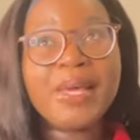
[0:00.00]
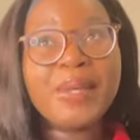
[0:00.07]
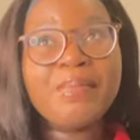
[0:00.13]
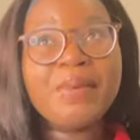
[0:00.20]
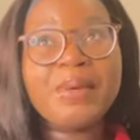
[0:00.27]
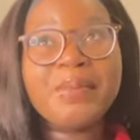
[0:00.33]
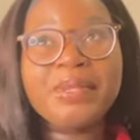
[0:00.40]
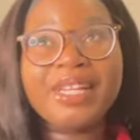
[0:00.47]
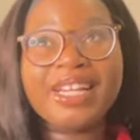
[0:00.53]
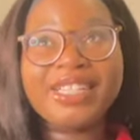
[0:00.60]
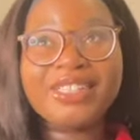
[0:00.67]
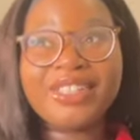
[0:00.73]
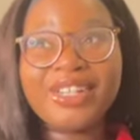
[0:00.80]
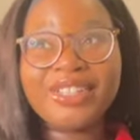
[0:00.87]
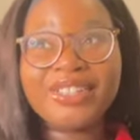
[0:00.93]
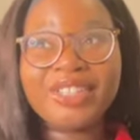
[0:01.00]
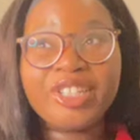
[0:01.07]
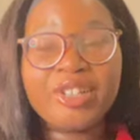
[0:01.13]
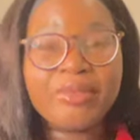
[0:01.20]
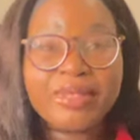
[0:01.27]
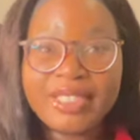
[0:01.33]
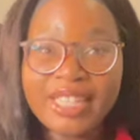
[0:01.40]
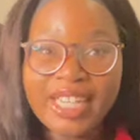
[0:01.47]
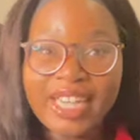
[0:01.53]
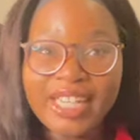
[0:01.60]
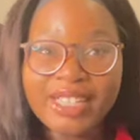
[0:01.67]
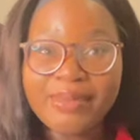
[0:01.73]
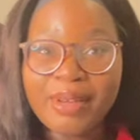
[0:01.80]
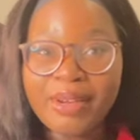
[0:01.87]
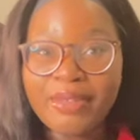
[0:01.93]
people that I talked to
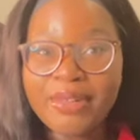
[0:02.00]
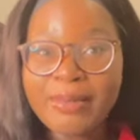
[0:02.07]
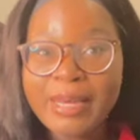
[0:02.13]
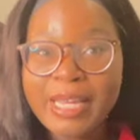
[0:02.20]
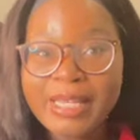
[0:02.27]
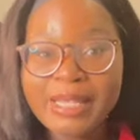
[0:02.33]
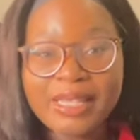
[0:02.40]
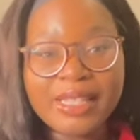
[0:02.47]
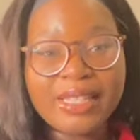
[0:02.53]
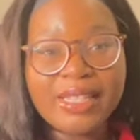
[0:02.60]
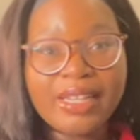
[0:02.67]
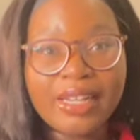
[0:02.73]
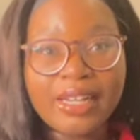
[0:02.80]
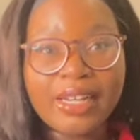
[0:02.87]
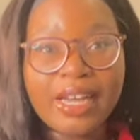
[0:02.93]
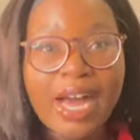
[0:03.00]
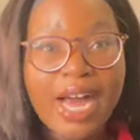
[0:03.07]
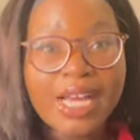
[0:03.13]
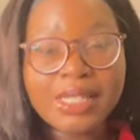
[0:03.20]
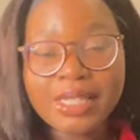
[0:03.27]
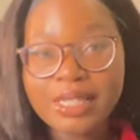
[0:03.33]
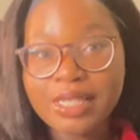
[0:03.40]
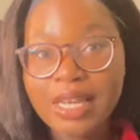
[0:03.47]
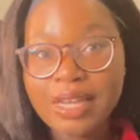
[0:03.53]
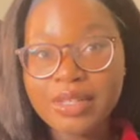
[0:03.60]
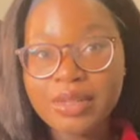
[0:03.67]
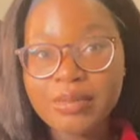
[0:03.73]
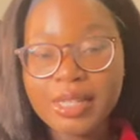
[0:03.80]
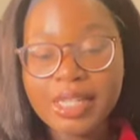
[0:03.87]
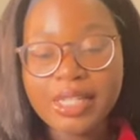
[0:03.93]
besides my roommates and the guys as I
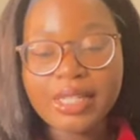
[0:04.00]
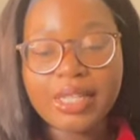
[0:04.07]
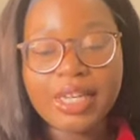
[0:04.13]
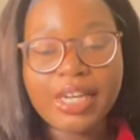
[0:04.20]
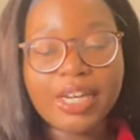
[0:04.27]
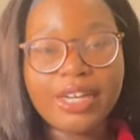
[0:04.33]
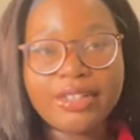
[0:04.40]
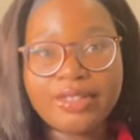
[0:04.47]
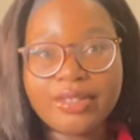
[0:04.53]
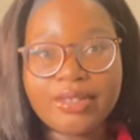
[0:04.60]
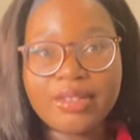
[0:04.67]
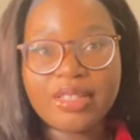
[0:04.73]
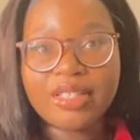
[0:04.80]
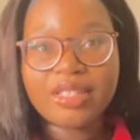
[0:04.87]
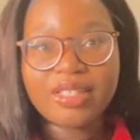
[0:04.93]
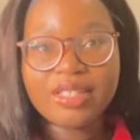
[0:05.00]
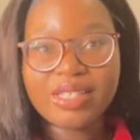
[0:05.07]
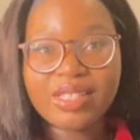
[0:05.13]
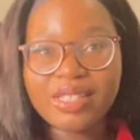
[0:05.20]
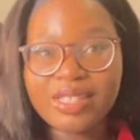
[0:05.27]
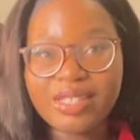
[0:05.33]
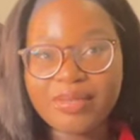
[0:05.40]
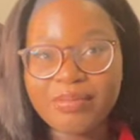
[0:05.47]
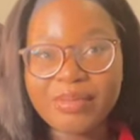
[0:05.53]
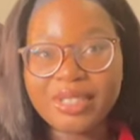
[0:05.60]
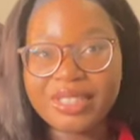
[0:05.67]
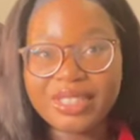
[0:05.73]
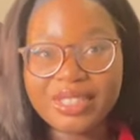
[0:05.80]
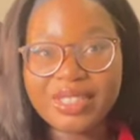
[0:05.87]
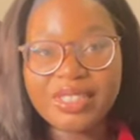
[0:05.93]
was meeting there, and a
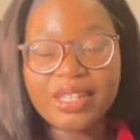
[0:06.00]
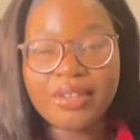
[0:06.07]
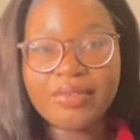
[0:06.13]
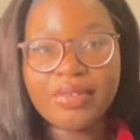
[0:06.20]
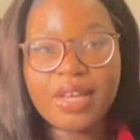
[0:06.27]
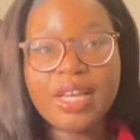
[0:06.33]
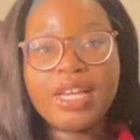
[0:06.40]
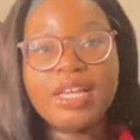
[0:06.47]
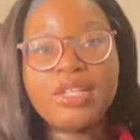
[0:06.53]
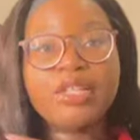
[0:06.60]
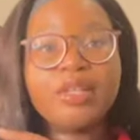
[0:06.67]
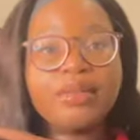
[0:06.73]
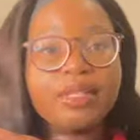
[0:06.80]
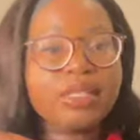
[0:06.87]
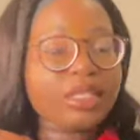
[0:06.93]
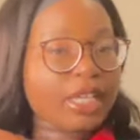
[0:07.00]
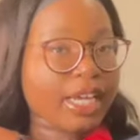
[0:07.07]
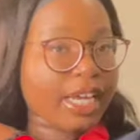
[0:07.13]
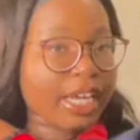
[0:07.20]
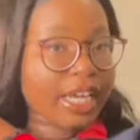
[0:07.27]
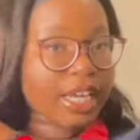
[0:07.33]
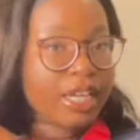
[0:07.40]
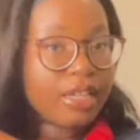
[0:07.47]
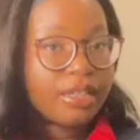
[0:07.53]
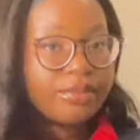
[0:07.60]
bunch of stuff. So it's like,